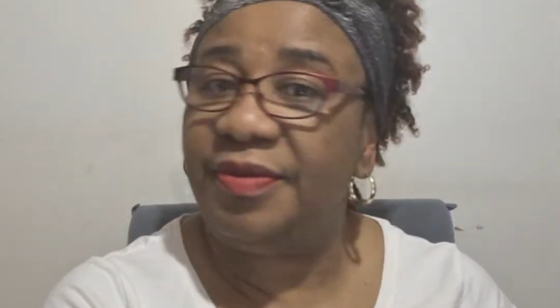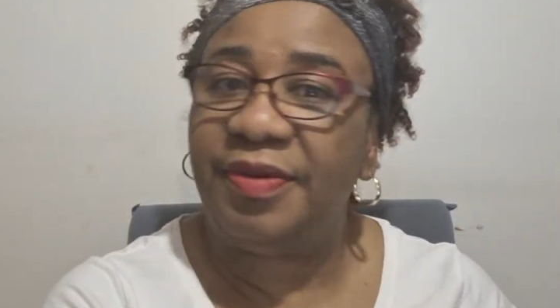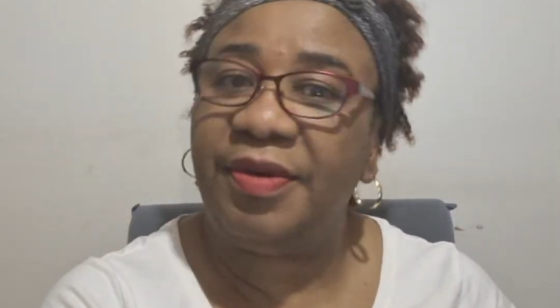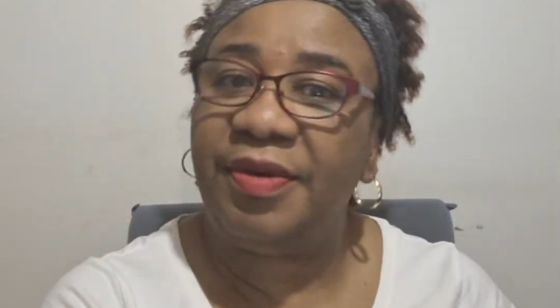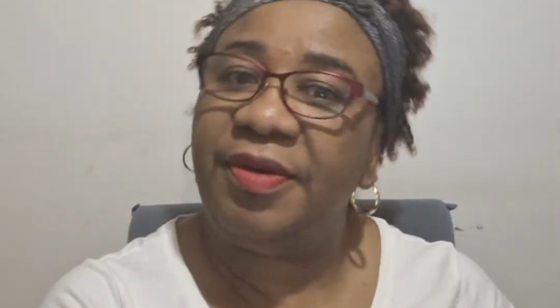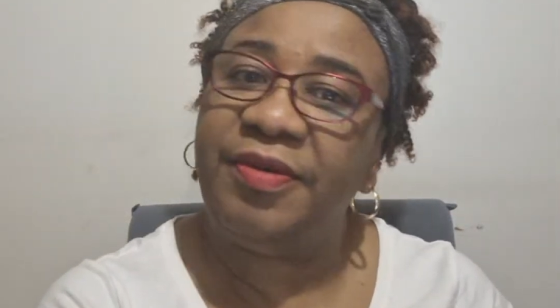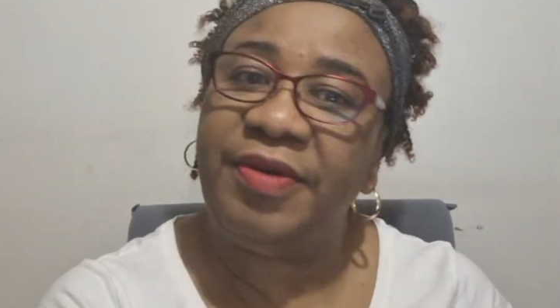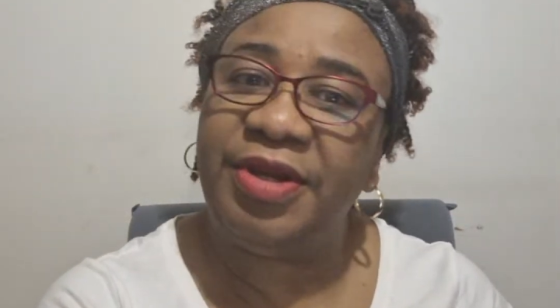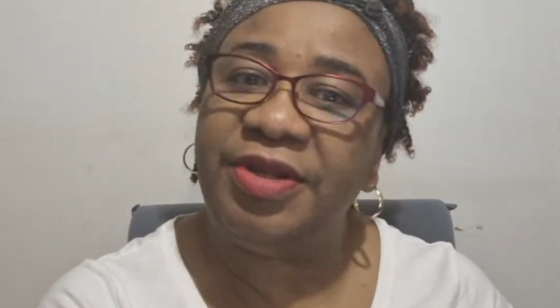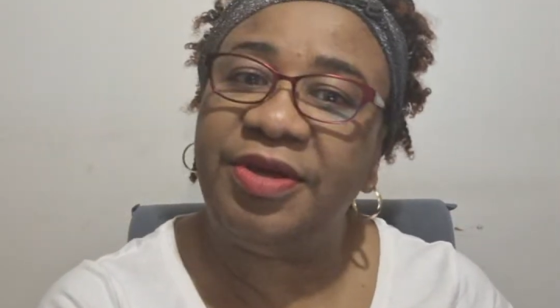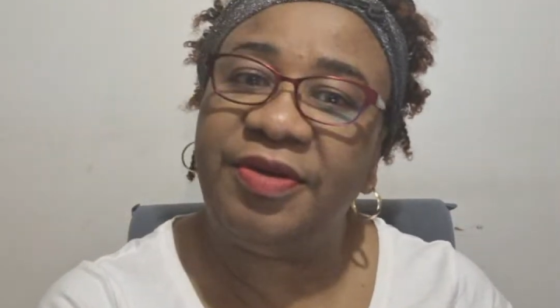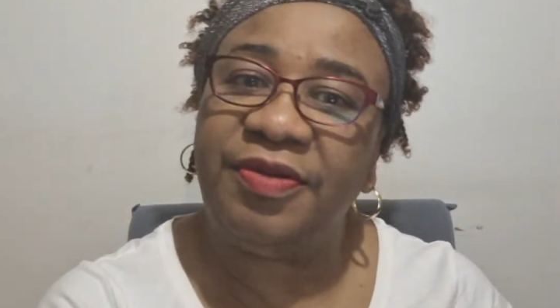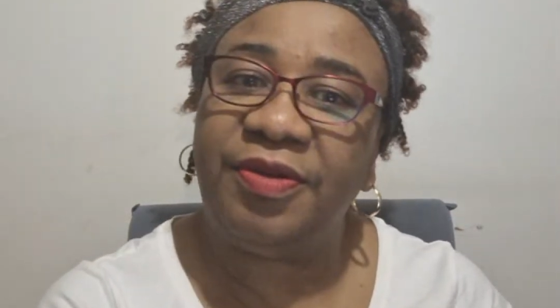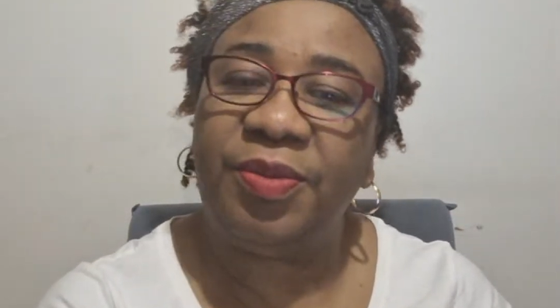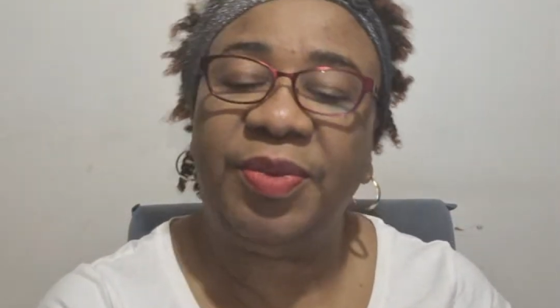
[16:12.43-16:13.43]
already
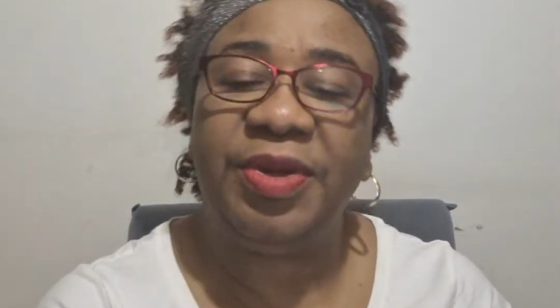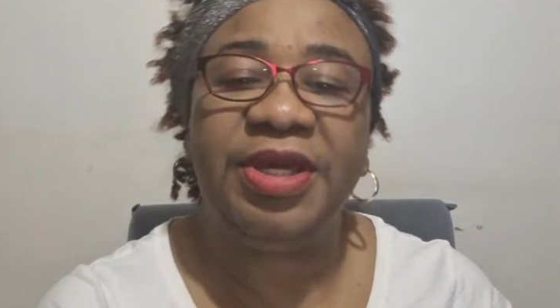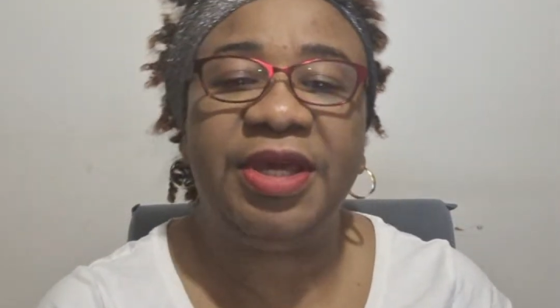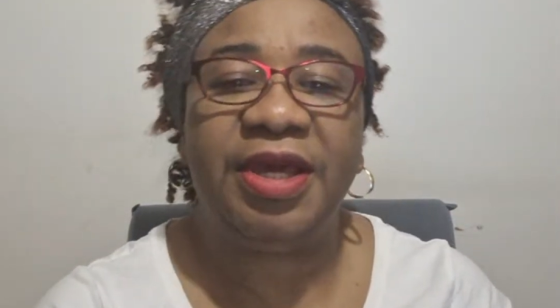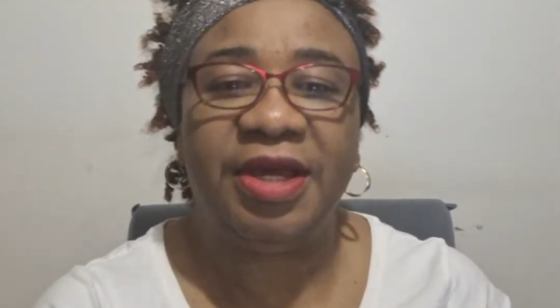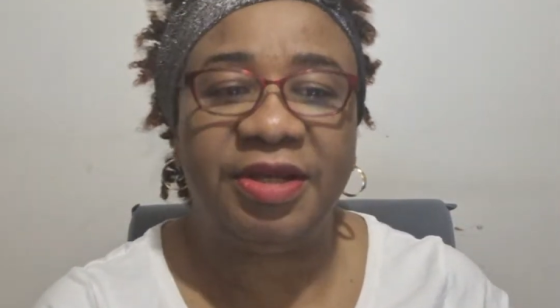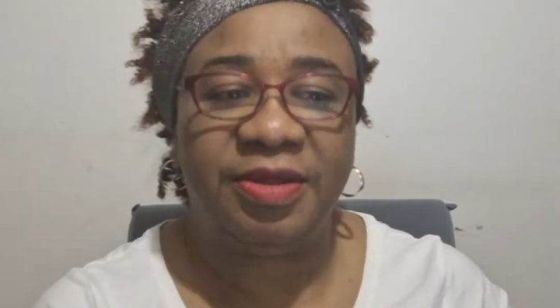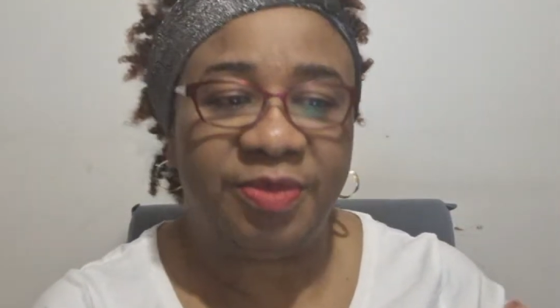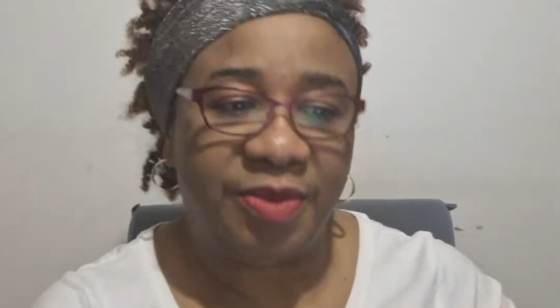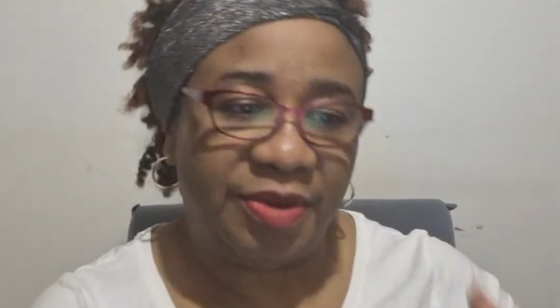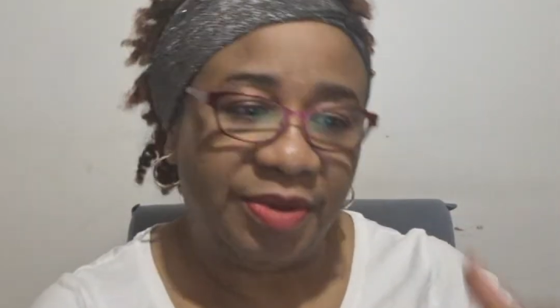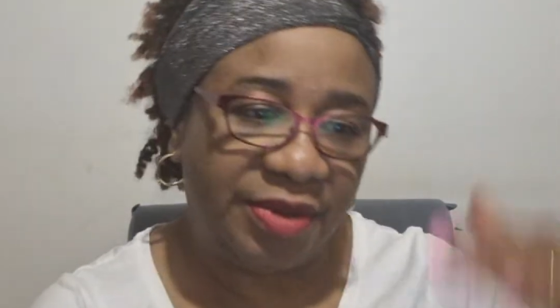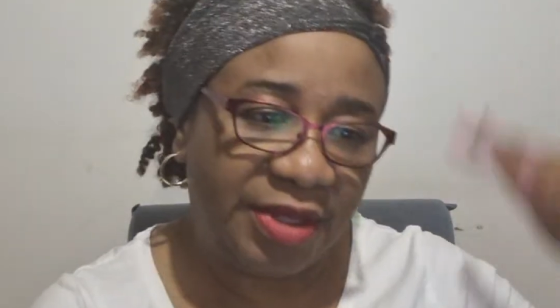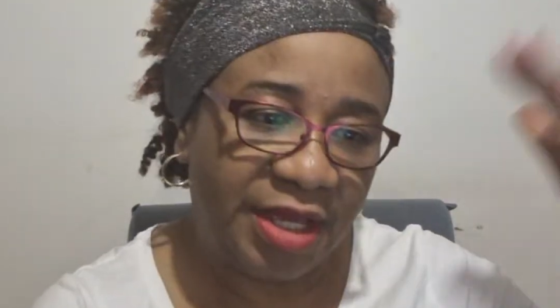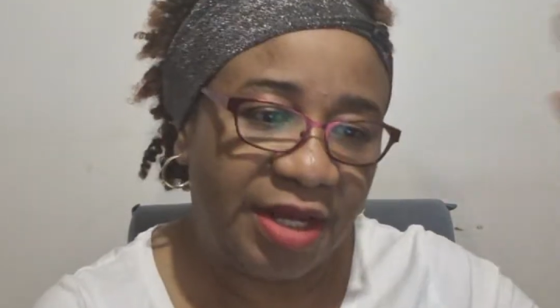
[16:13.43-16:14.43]
on the weekend, but
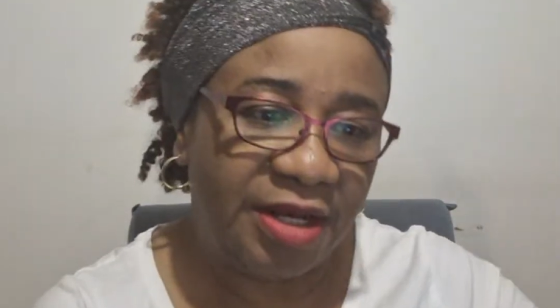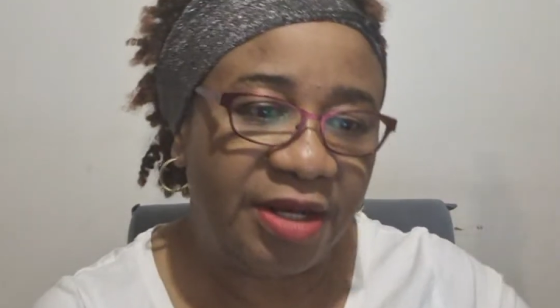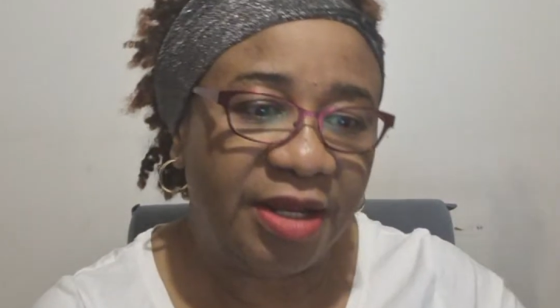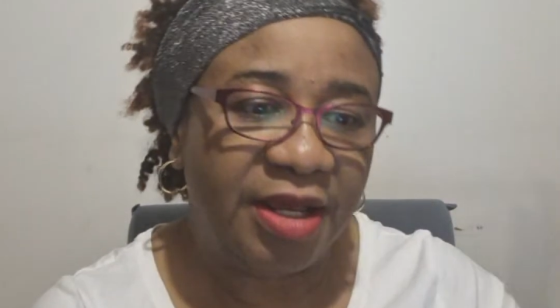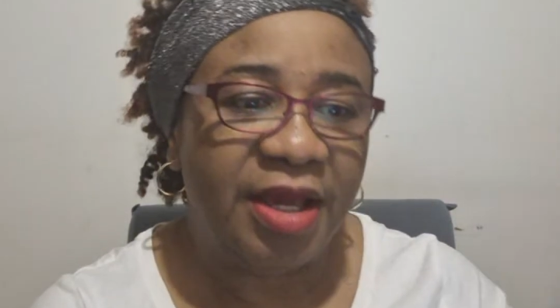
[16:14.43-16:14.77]
then